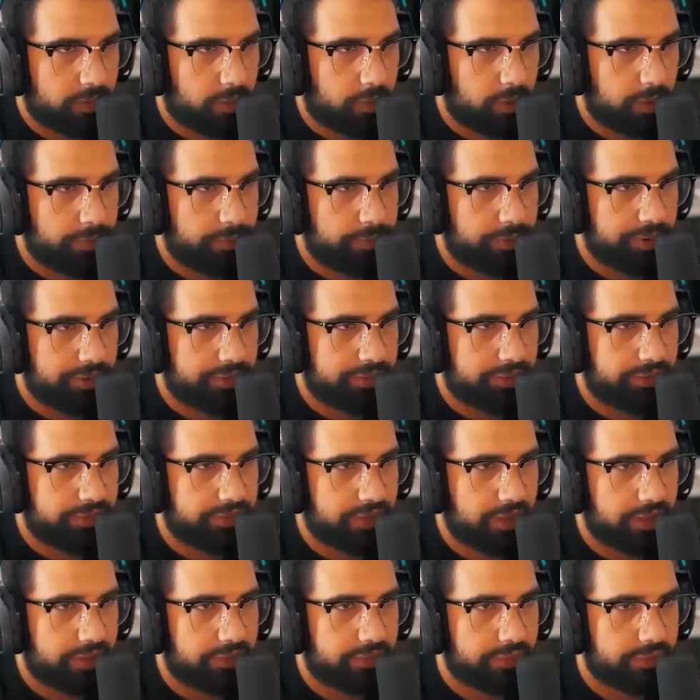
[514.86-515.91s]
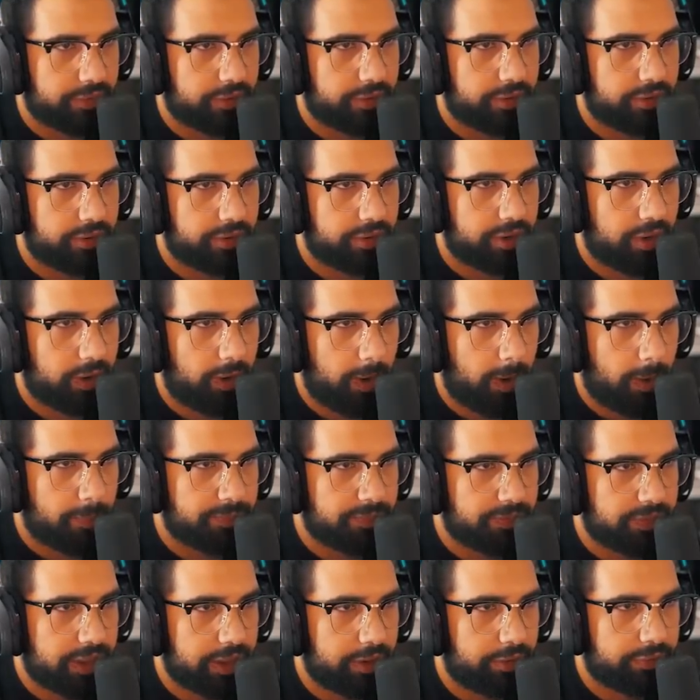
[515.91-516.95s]
Corporate Center.
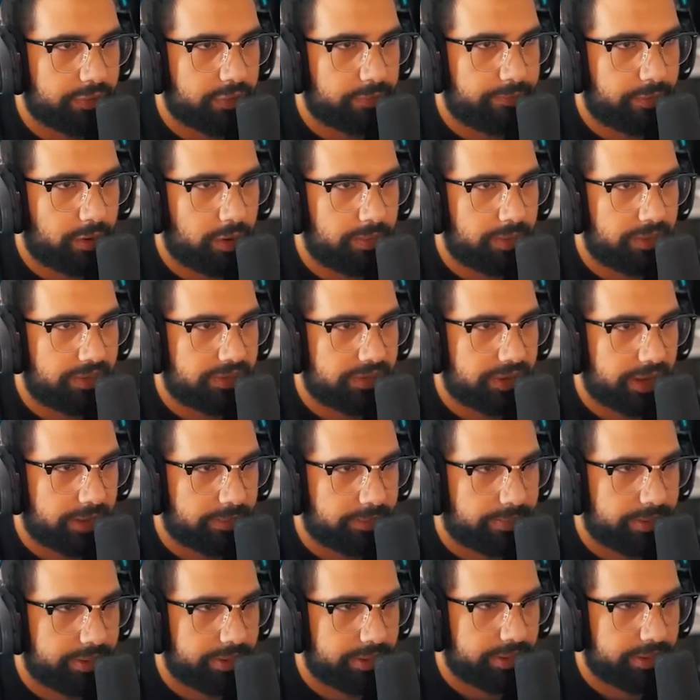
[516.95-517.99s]
Upscale suburban type.